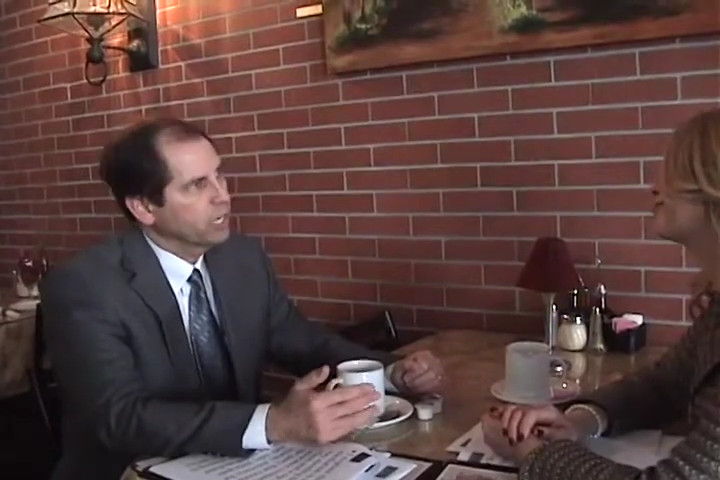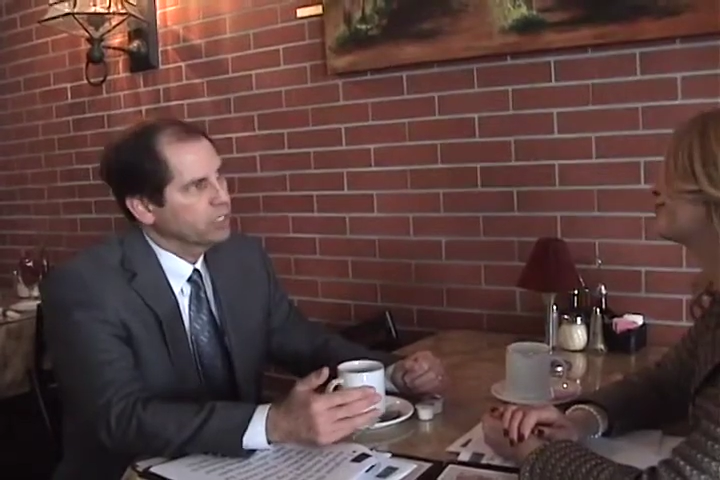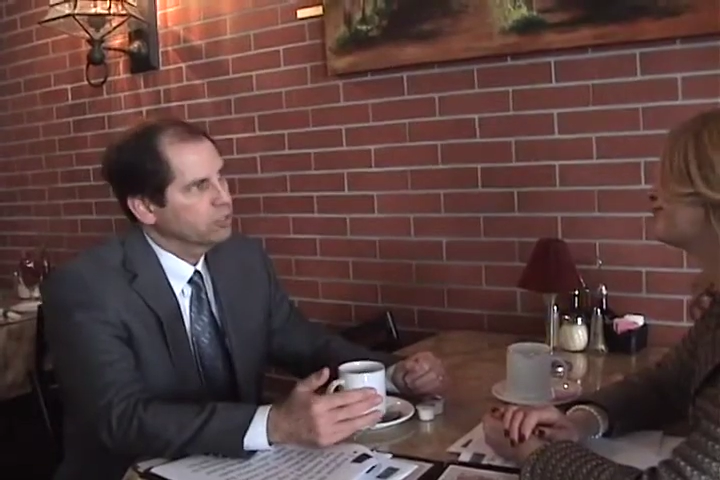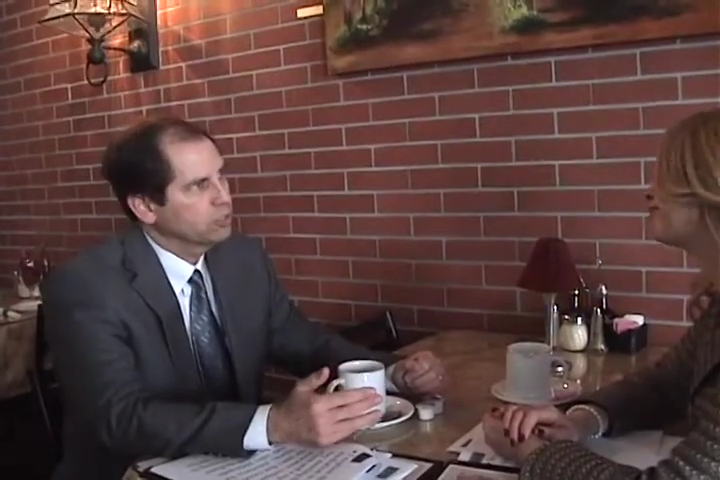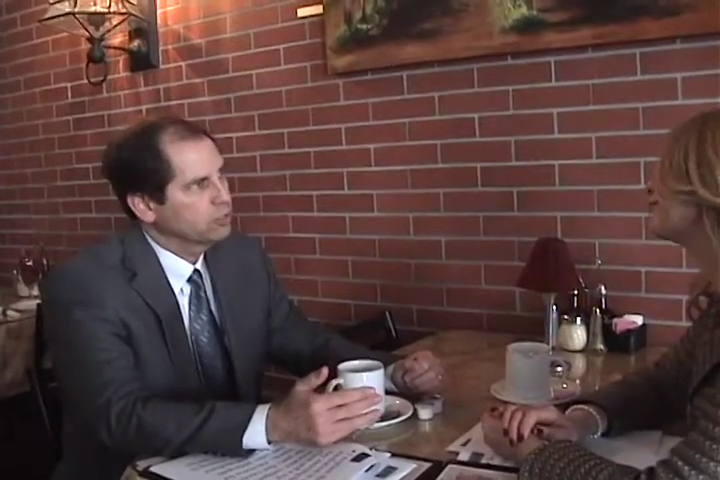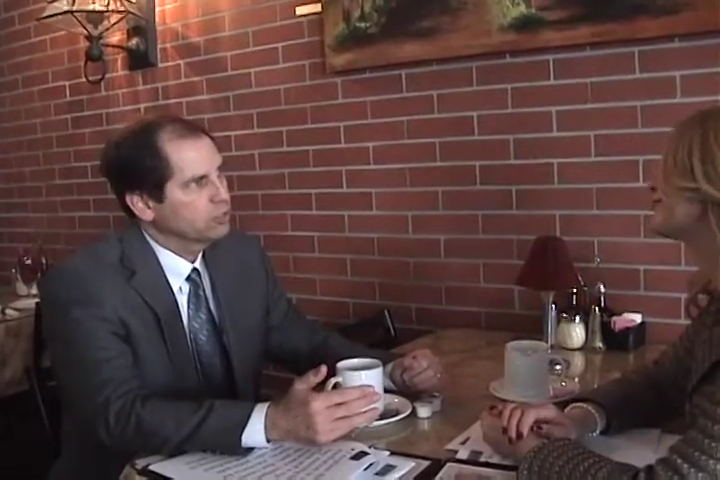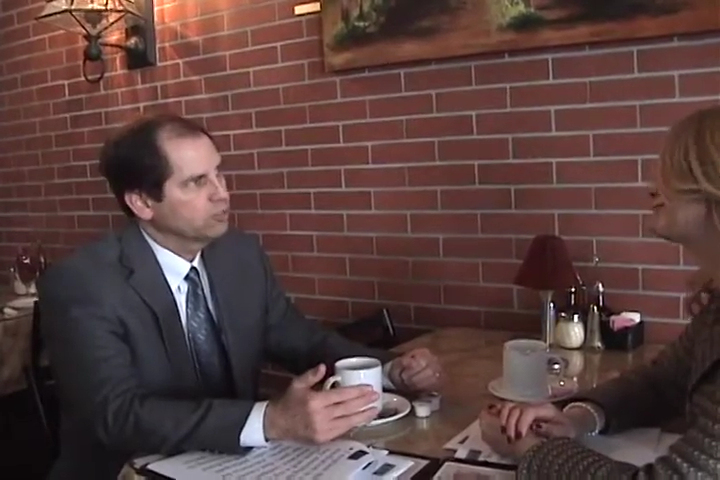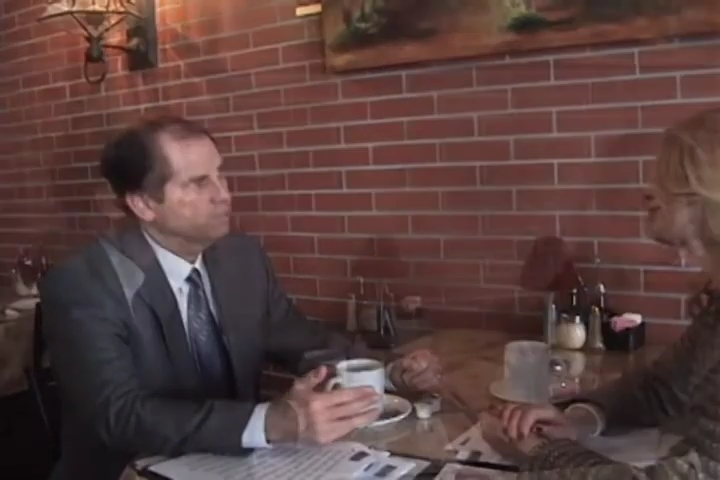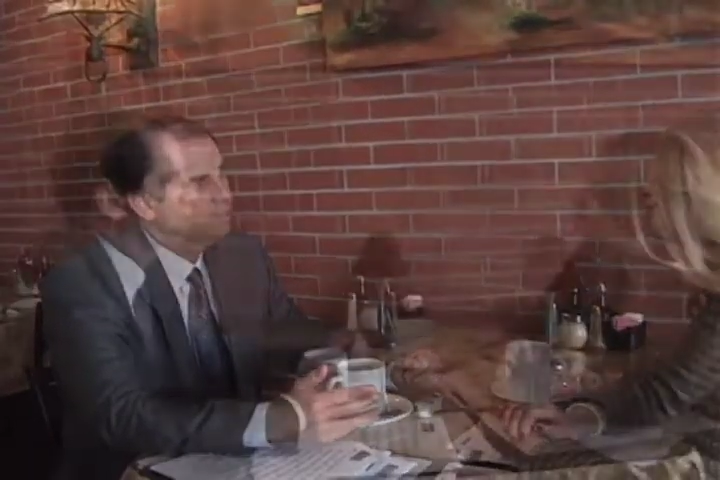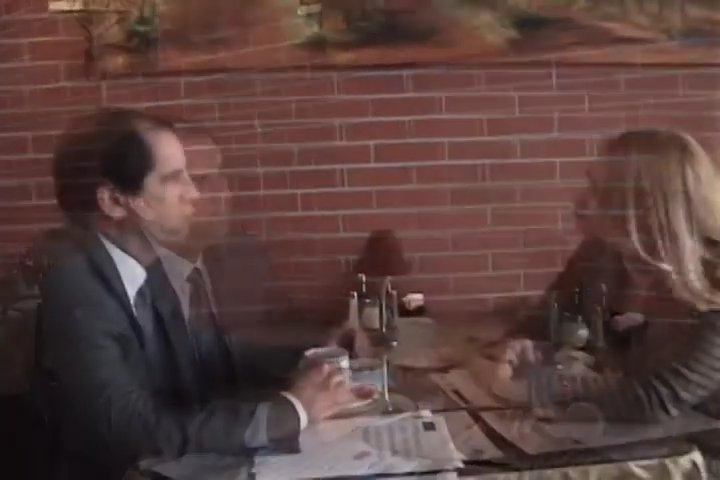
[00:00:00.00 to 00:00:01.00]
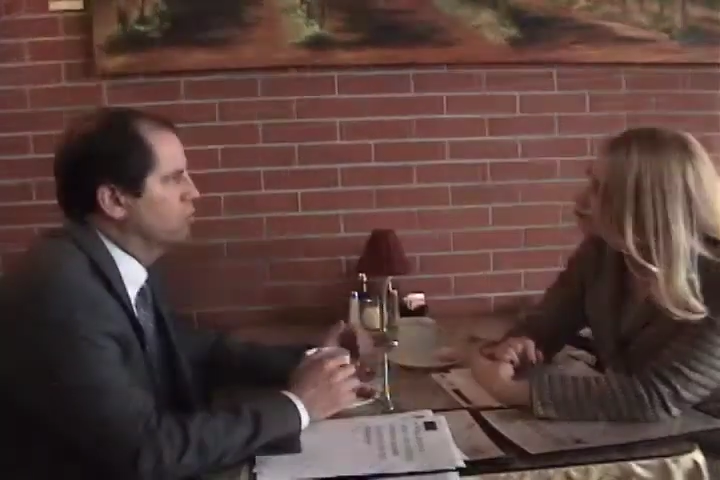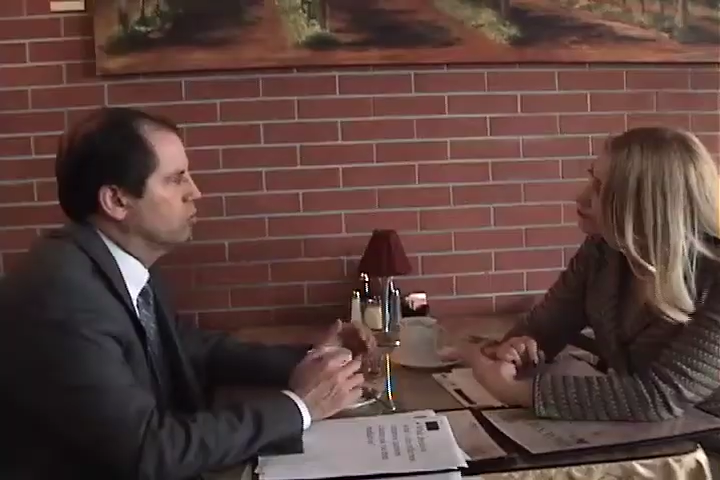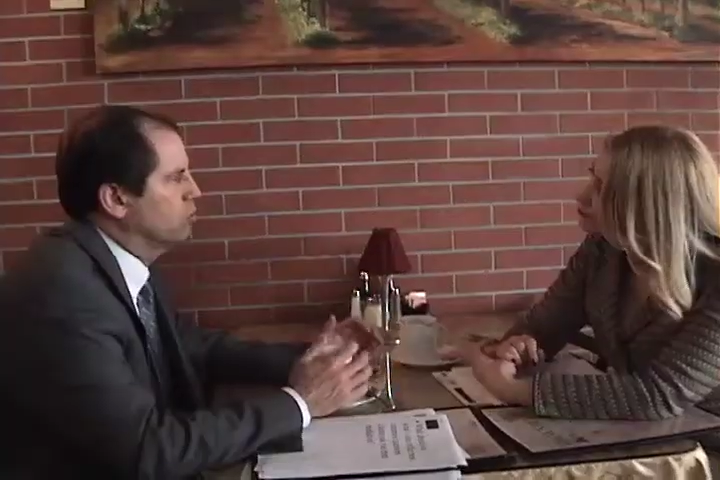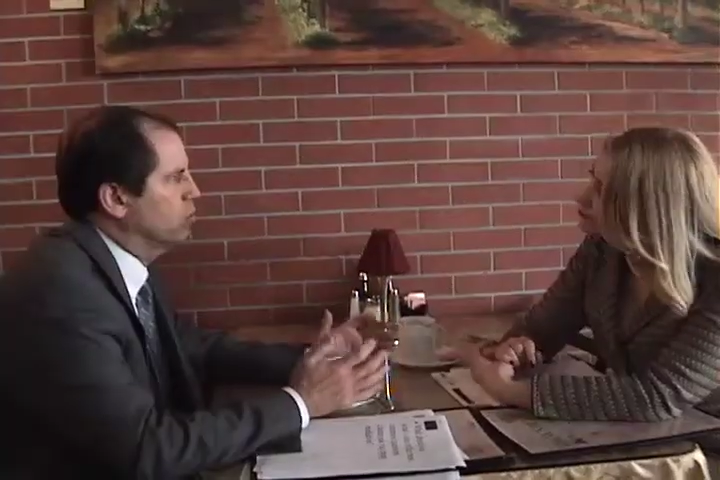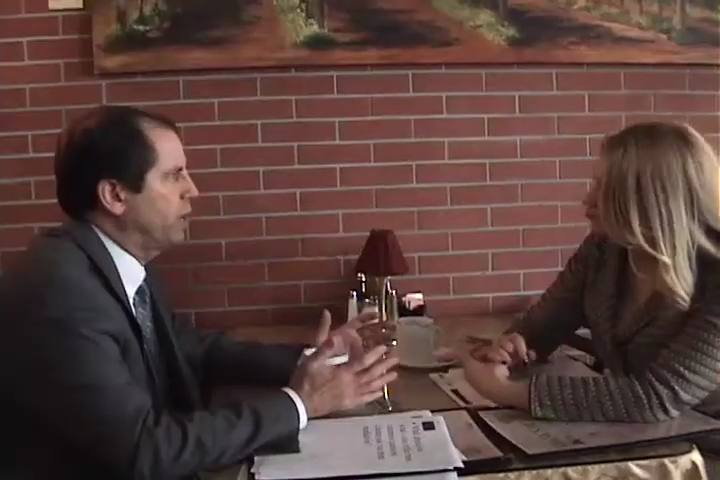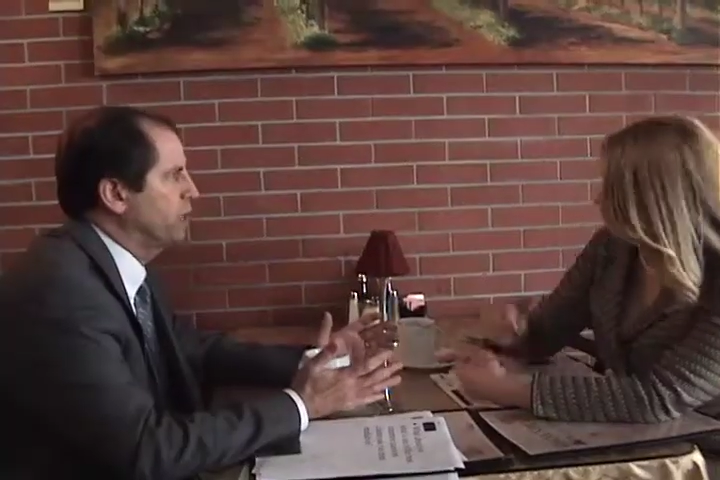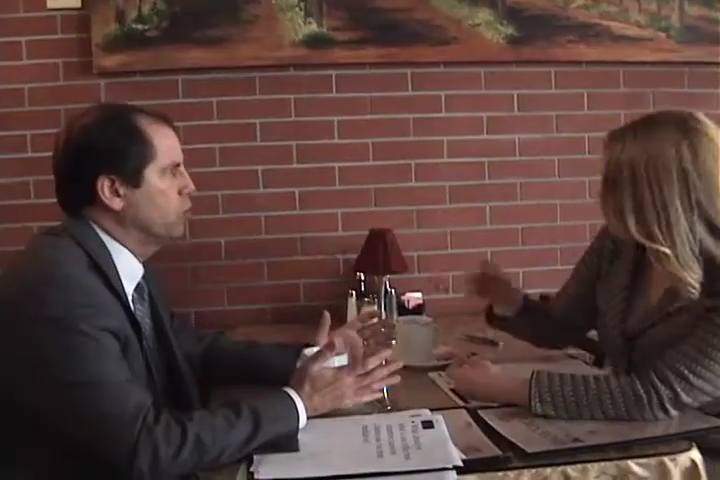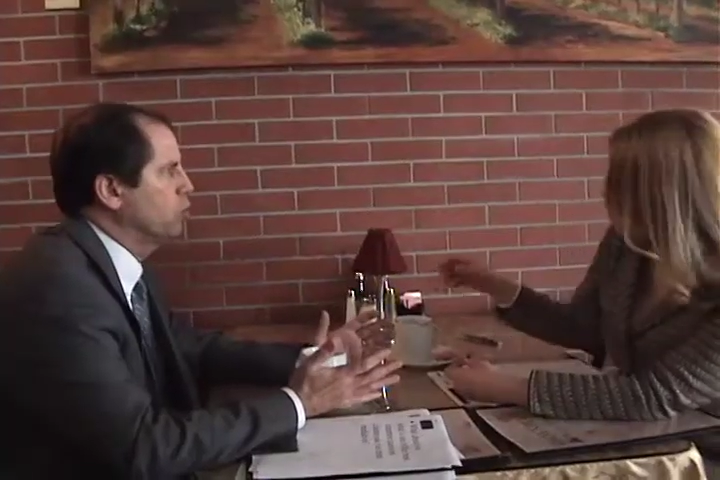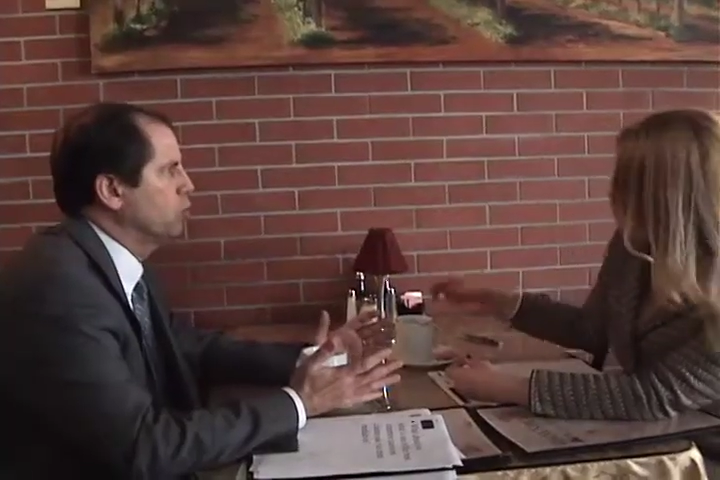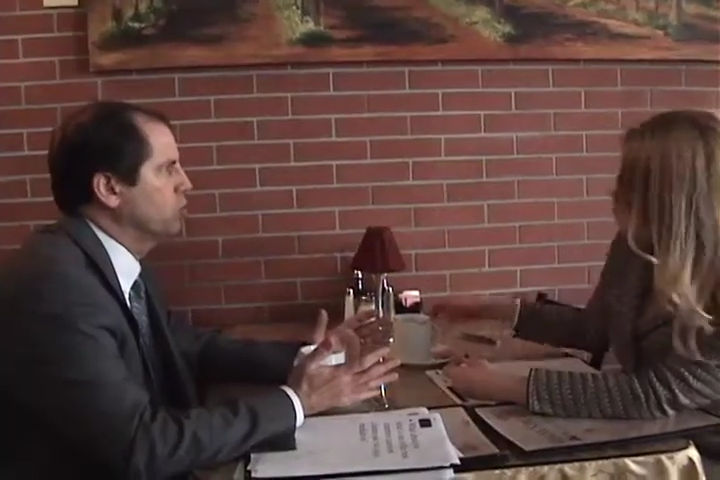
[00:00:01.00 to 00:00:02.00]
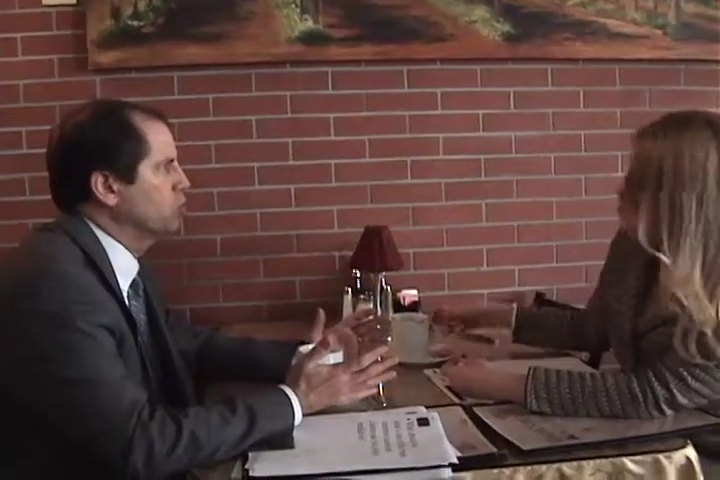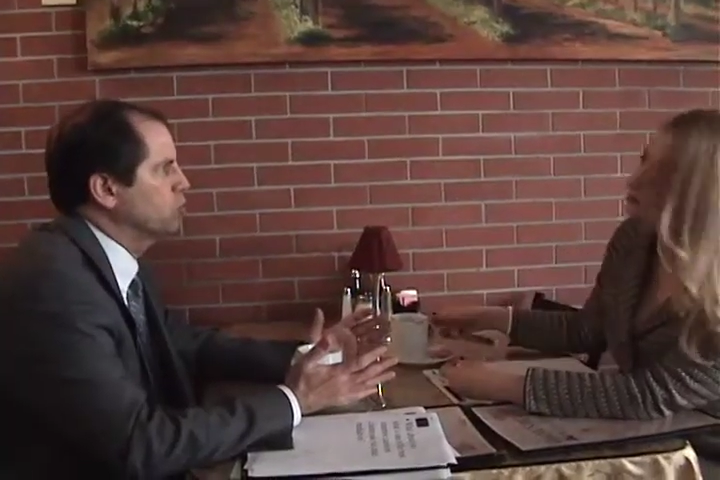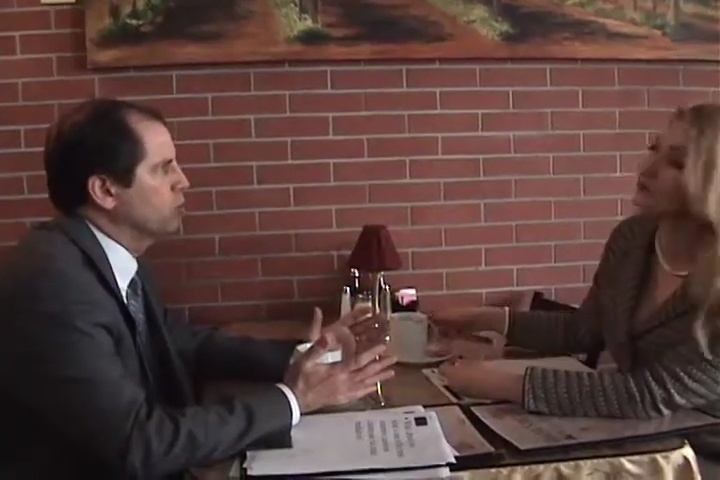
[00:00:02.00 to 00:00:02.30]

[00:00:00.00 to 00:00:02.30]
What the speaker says: case. What about you? What's